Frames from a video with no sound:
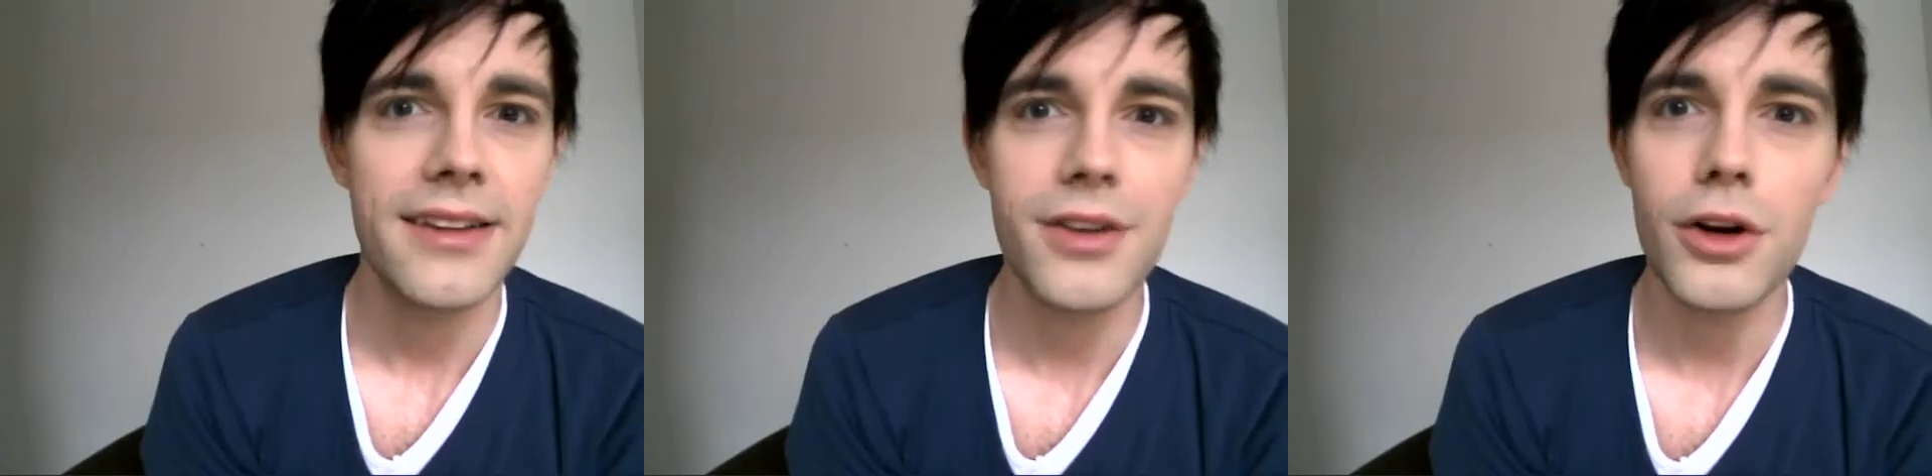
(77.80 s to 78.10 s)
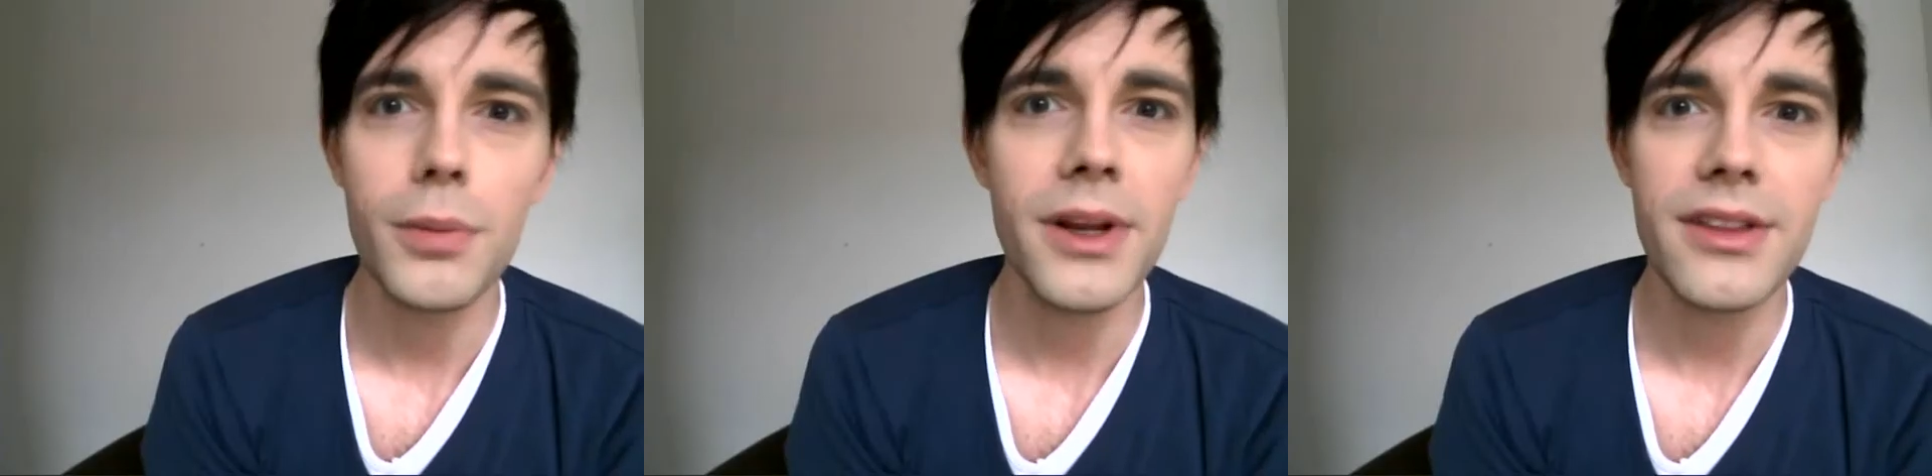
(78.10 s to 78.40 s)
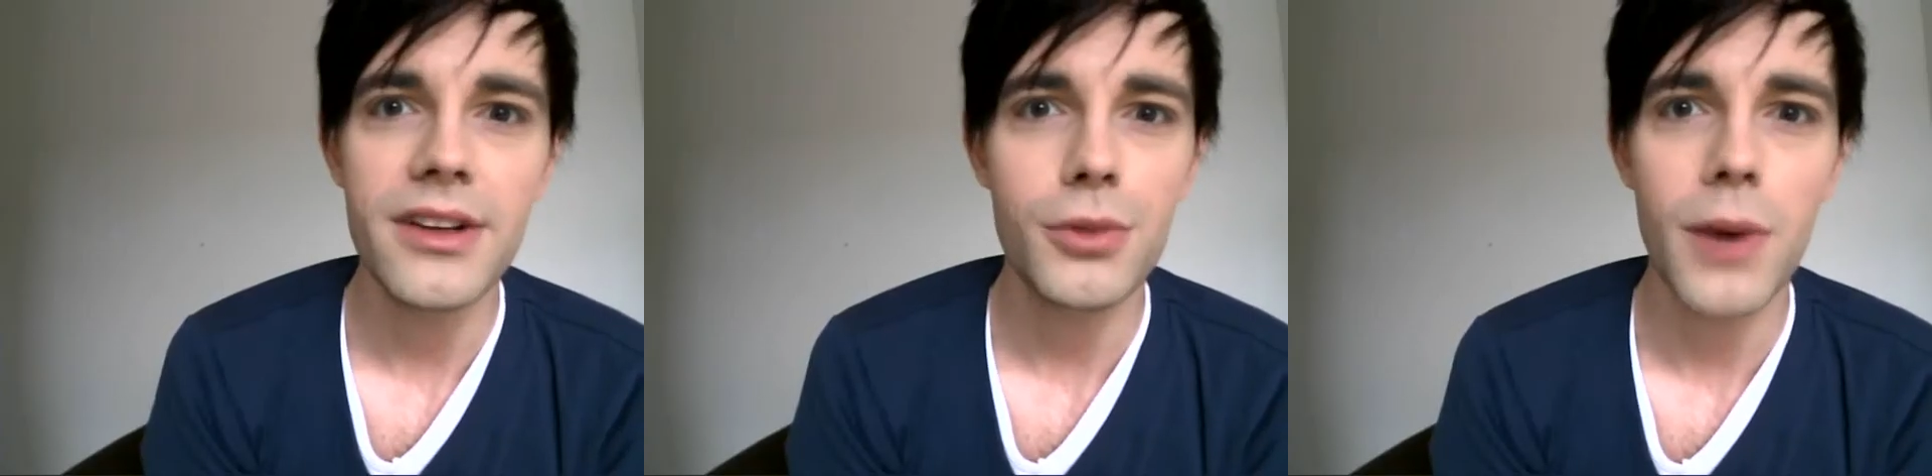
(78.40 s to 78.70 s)
a
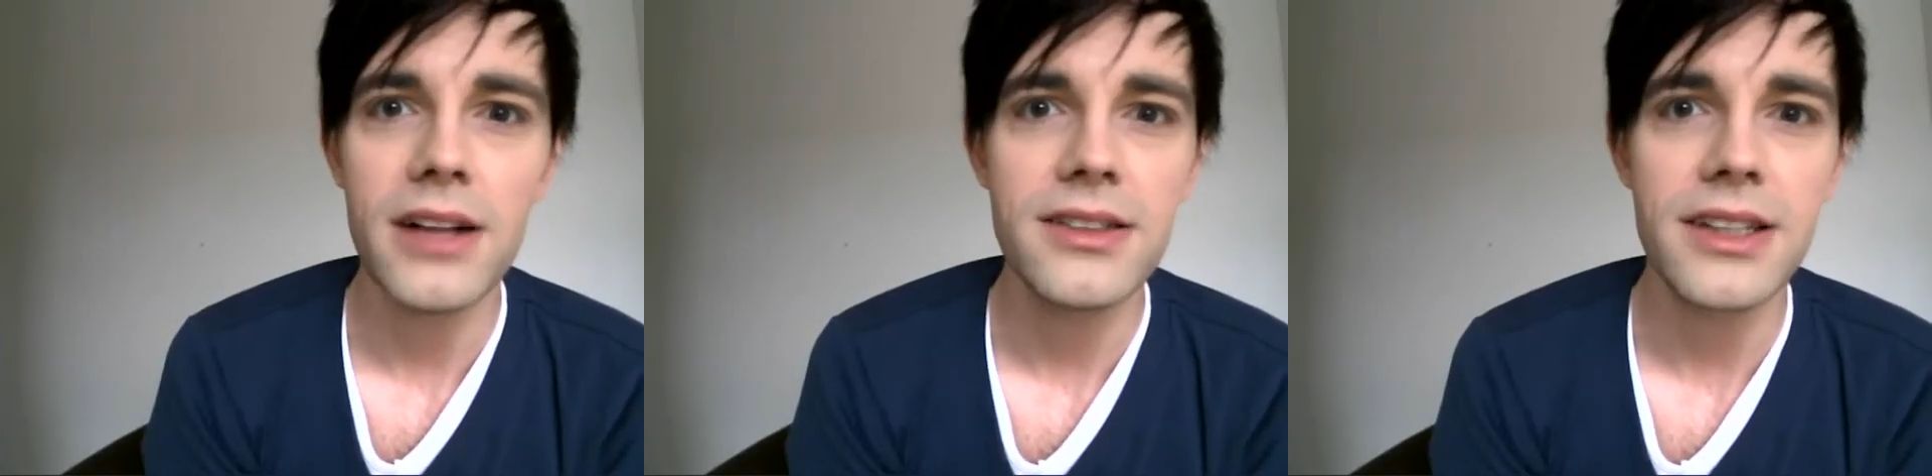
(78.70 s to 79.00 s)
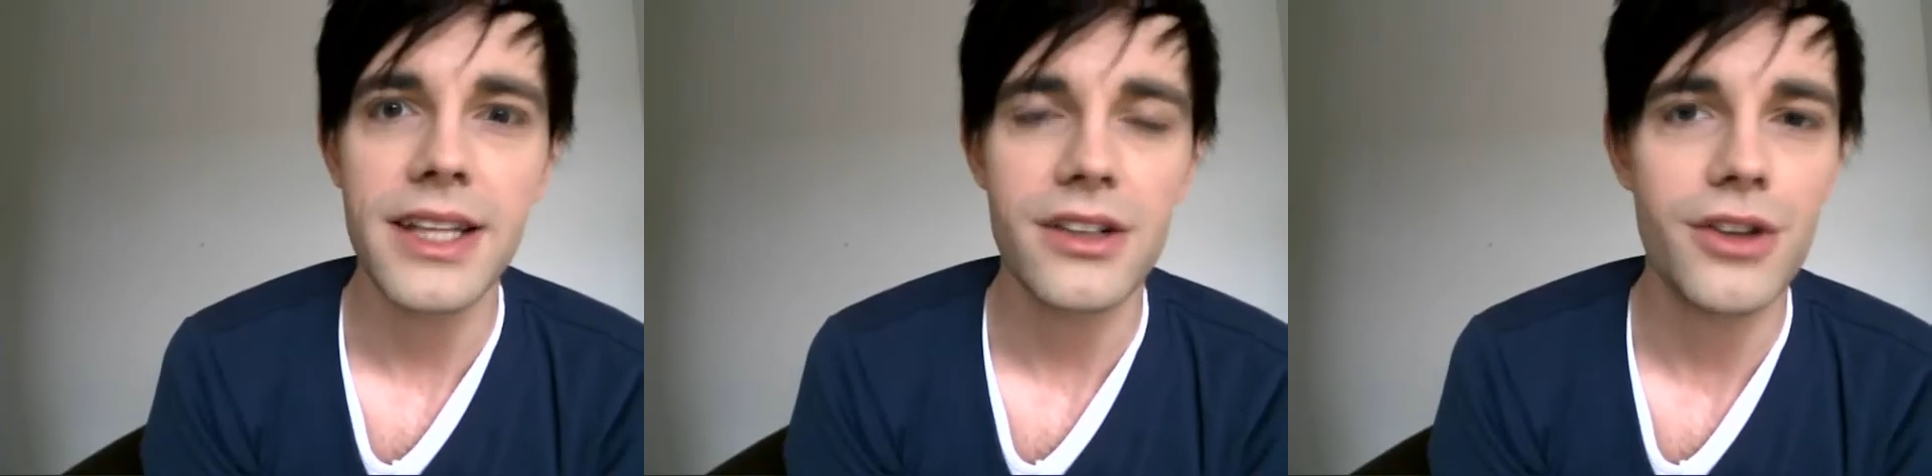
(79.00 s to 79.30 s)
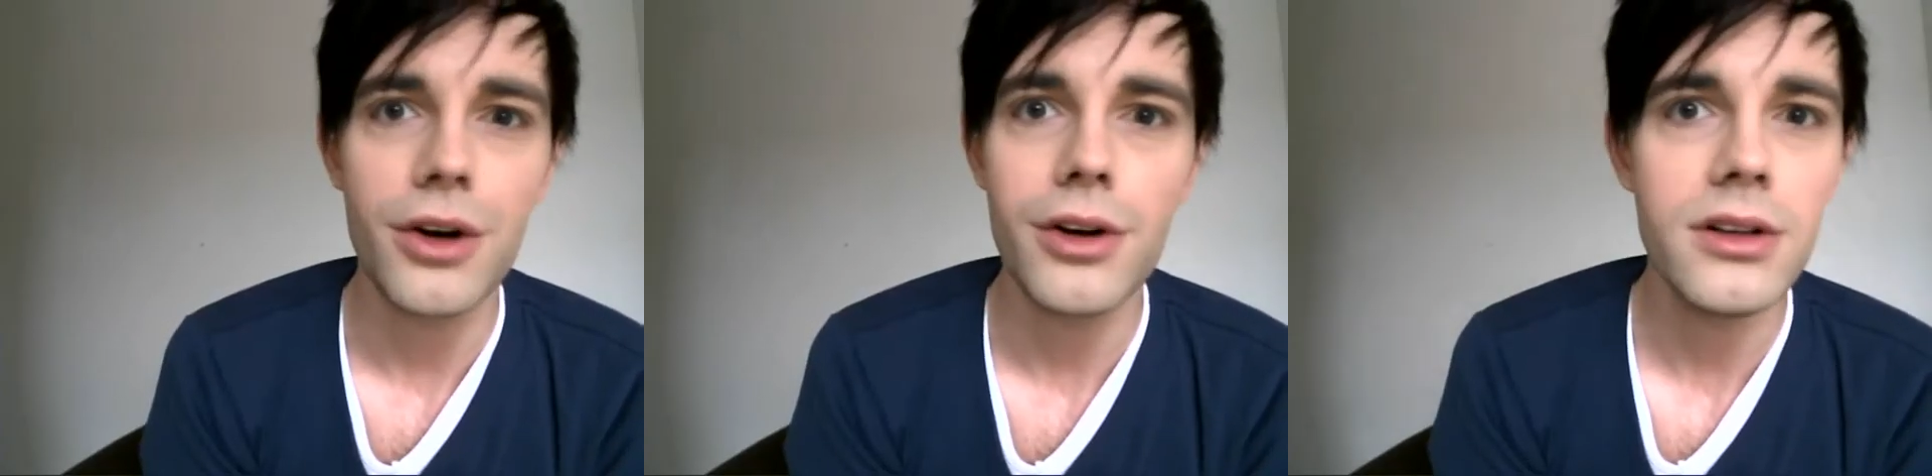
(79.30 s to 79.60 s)
serpent that dwells in the
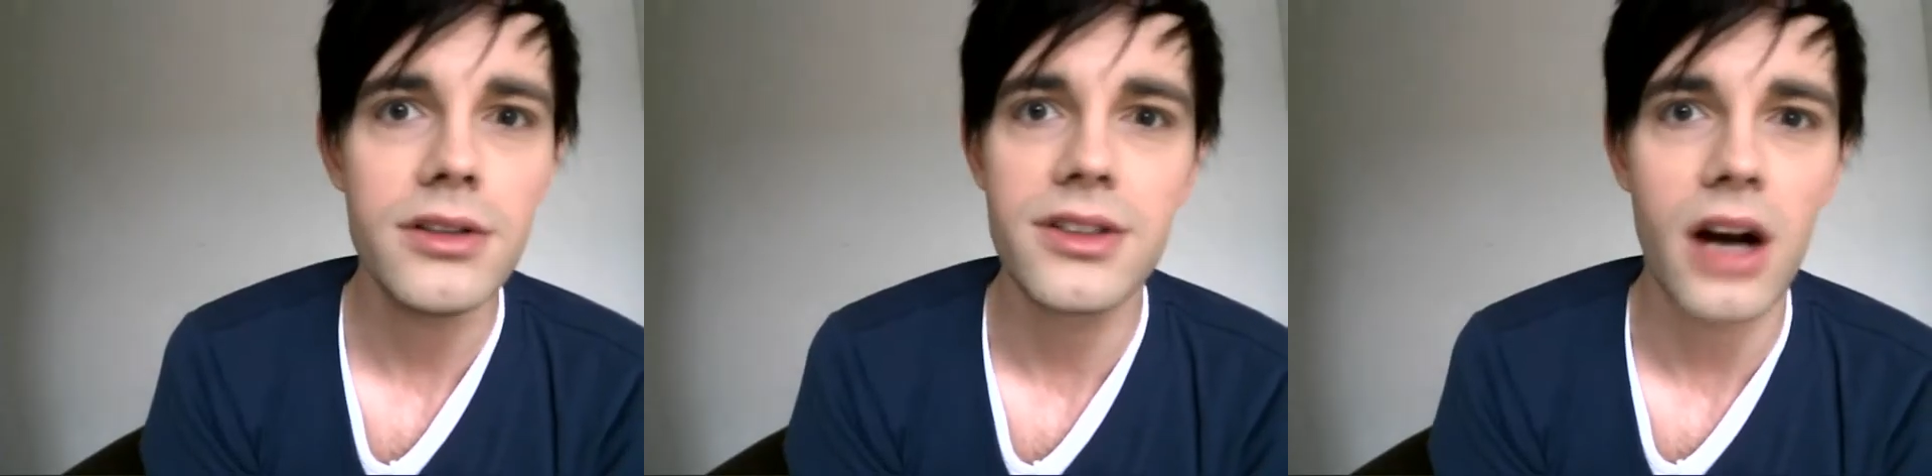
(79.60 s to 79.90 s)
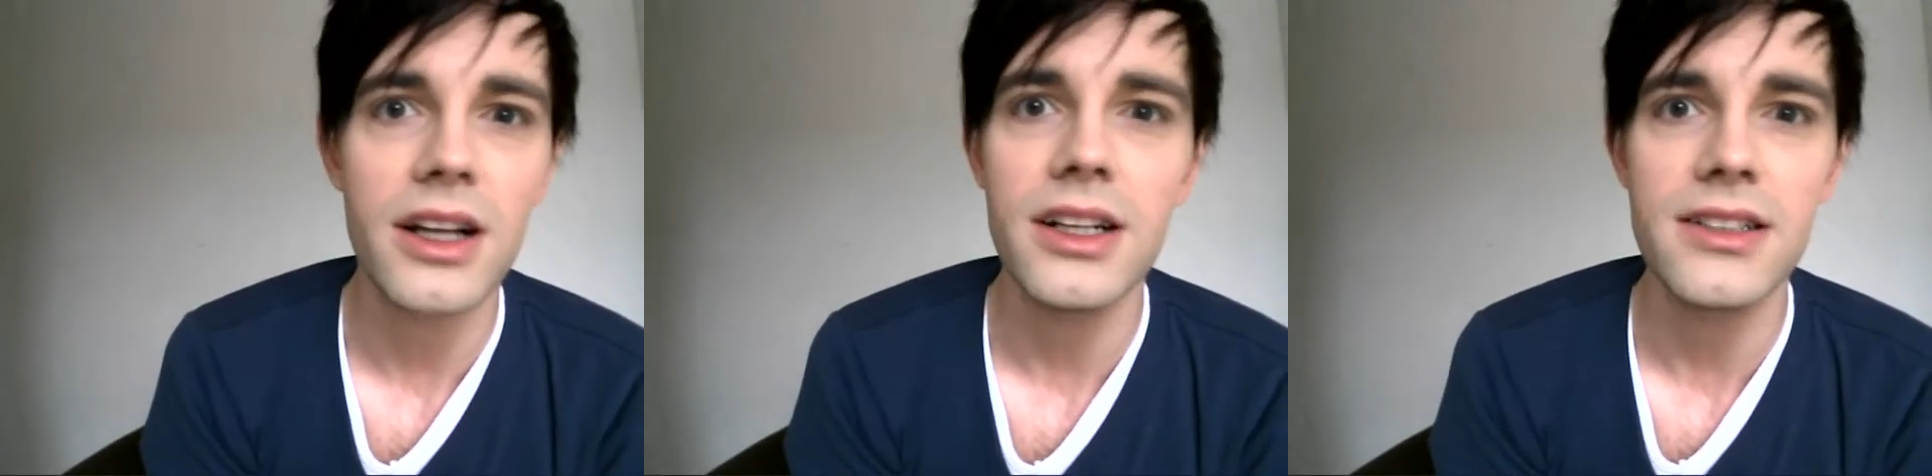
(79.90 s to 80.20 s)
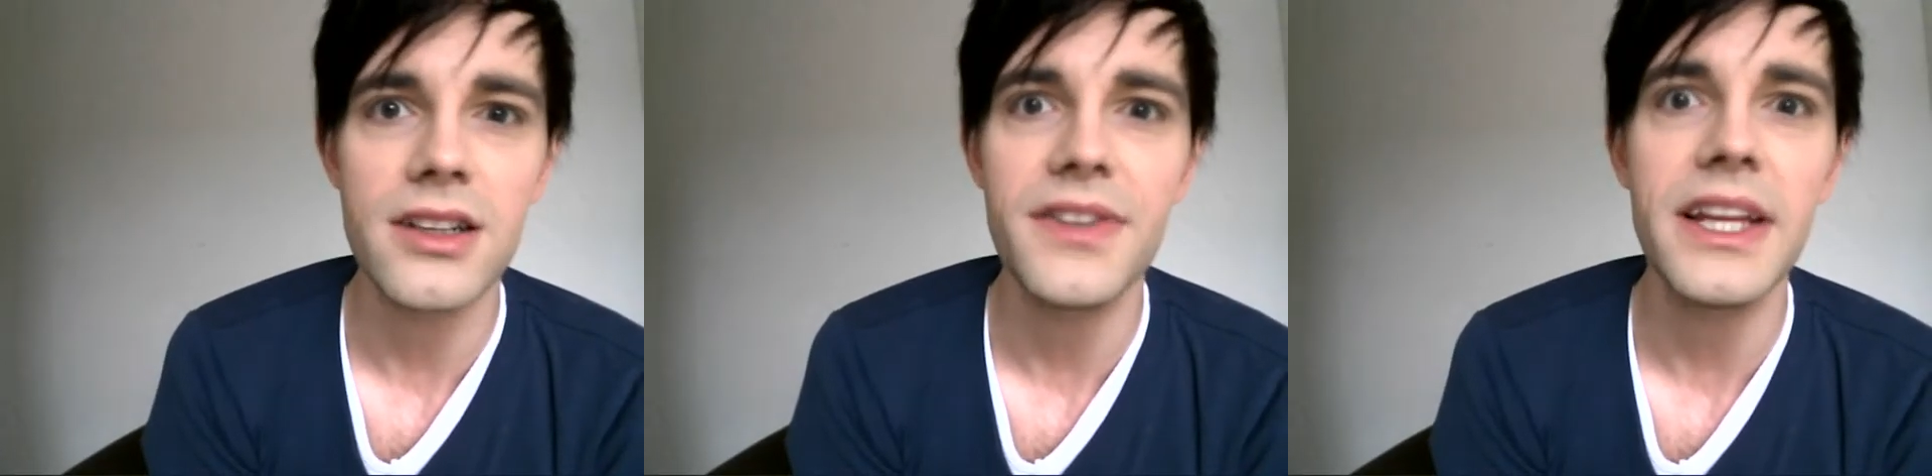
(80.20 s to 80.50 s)
eternal
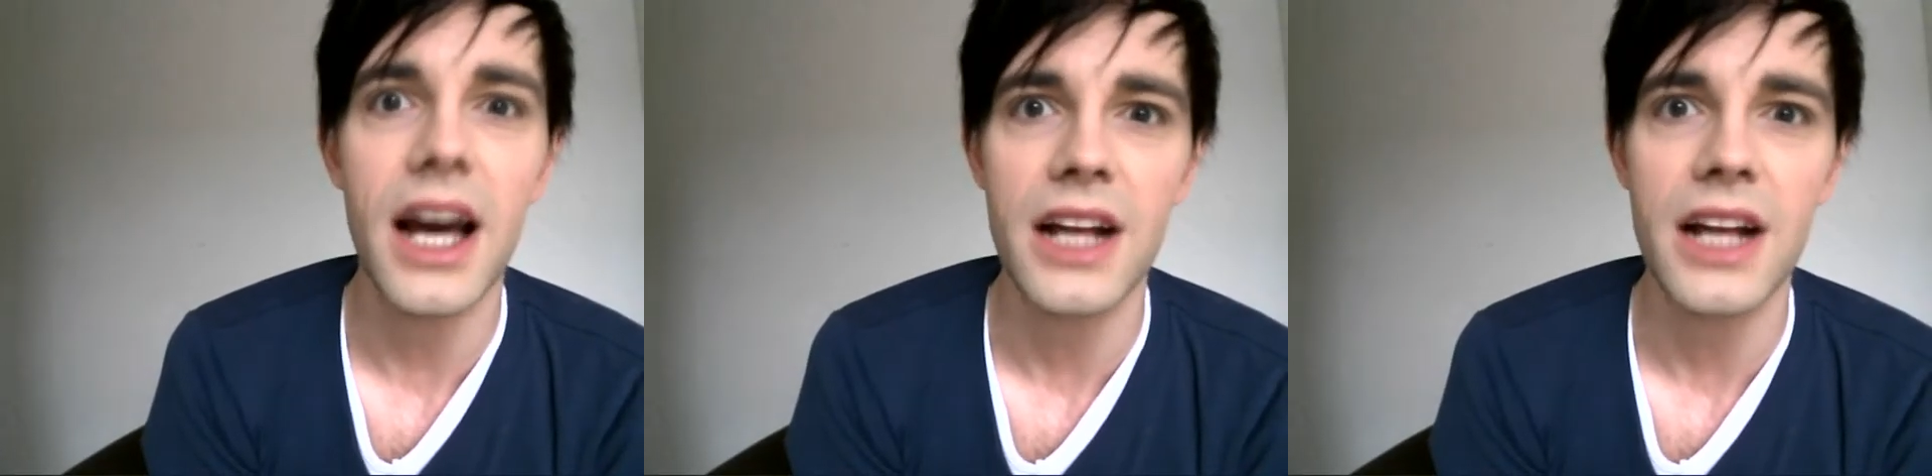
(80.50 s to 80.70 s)
darkness of the